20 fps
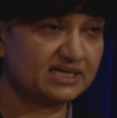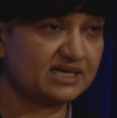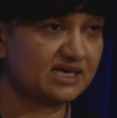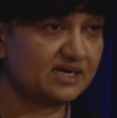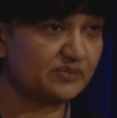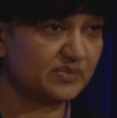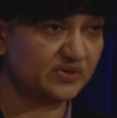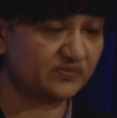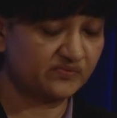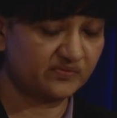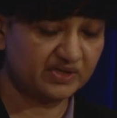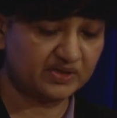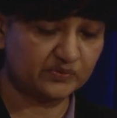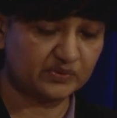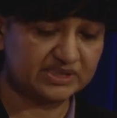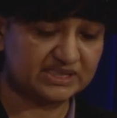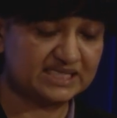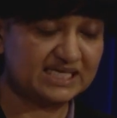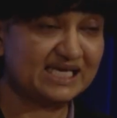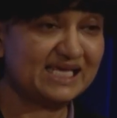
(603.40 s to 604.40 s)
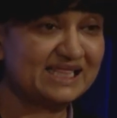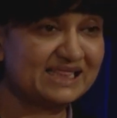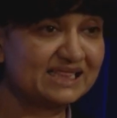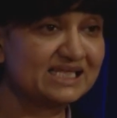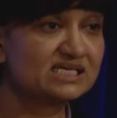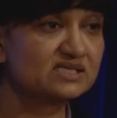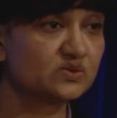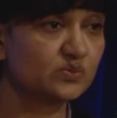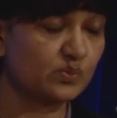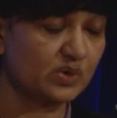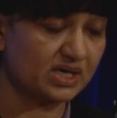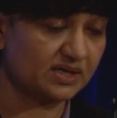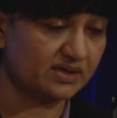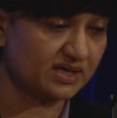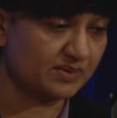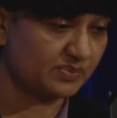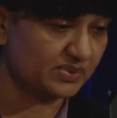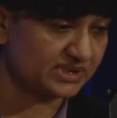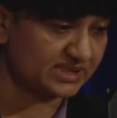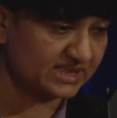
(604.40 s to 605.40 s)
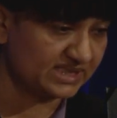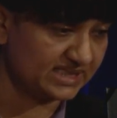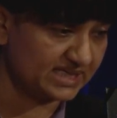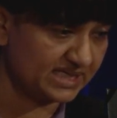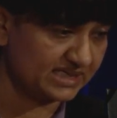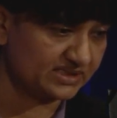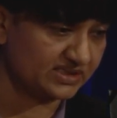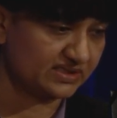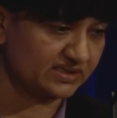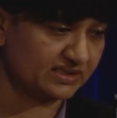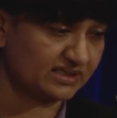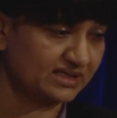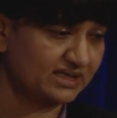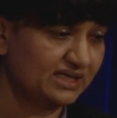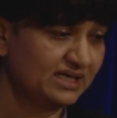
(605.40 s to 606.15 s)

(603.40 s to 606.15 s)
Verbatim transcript: time and frequency in this one representation.